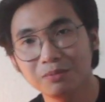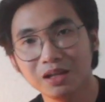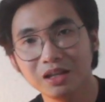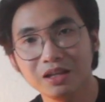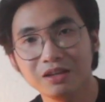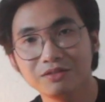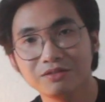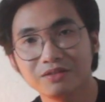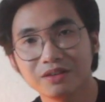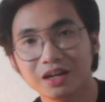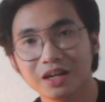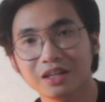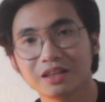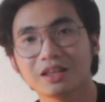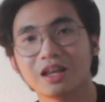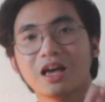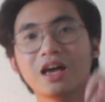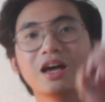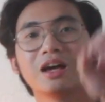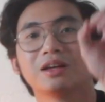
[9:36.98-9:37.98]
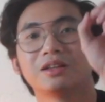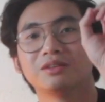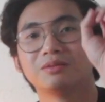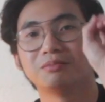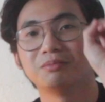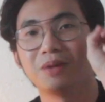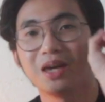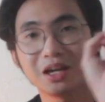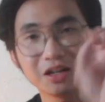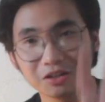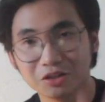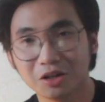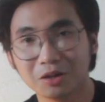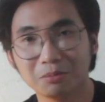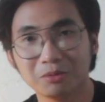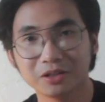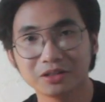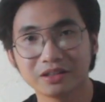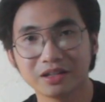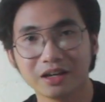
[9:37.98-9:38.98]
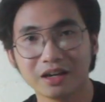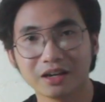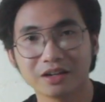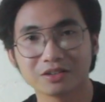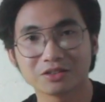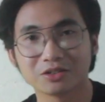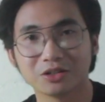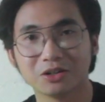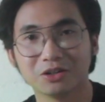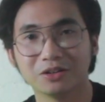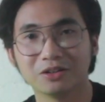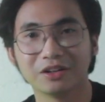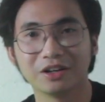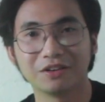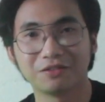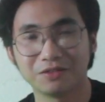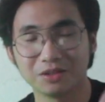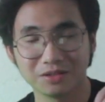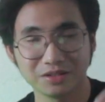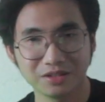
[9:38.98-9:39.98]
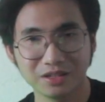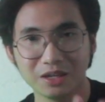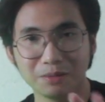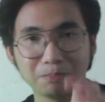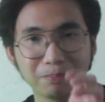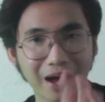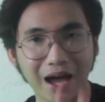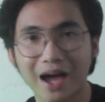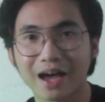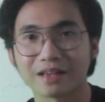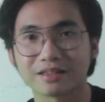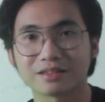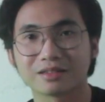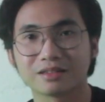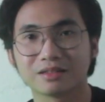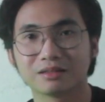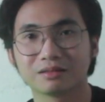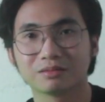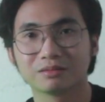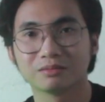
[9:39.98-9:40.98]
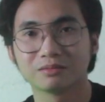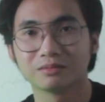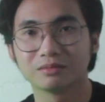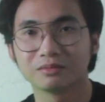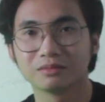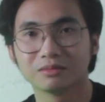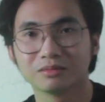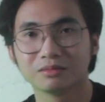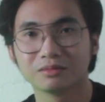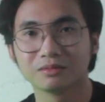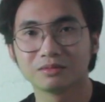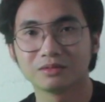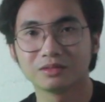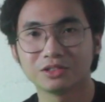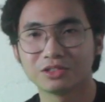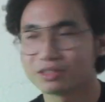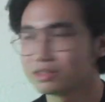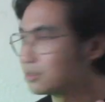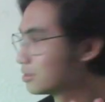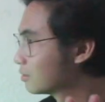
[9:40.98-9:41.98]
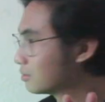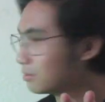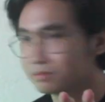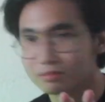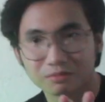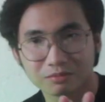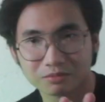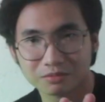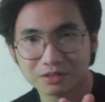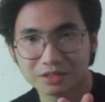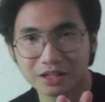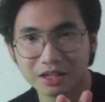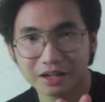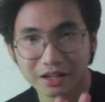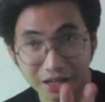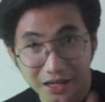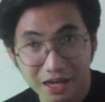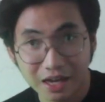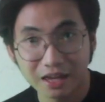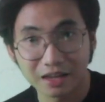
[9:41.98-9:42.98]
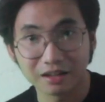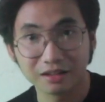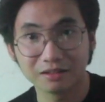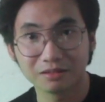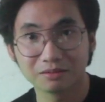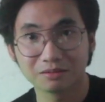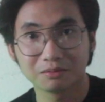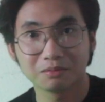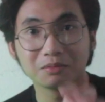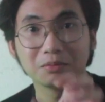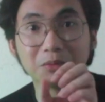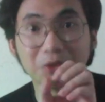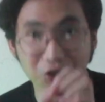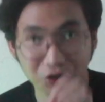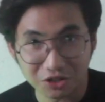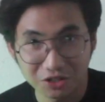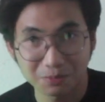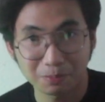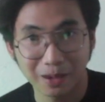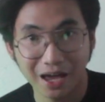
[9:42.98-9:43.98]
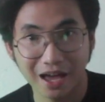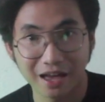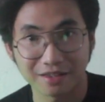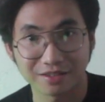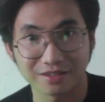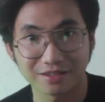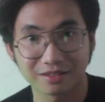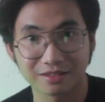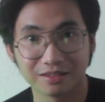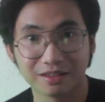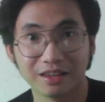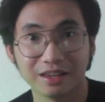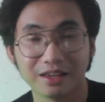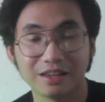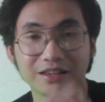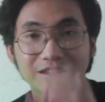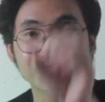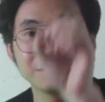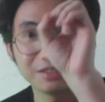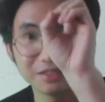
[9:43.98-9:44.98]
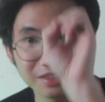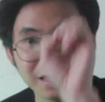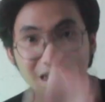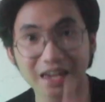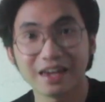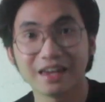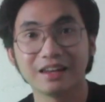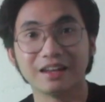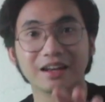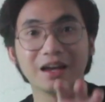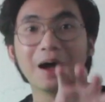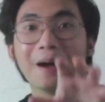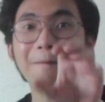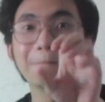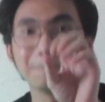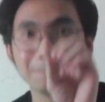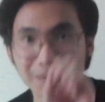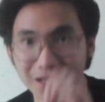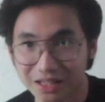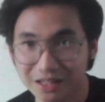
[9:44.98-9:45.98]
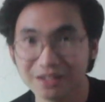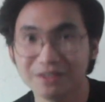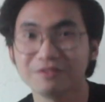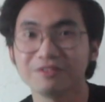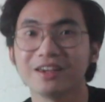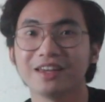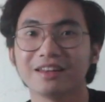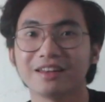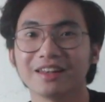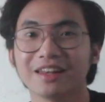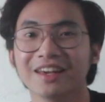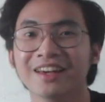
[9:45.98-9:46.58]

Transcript: believe it, make a double take. So if you see pass, just see it again. You just passed. Then believe it.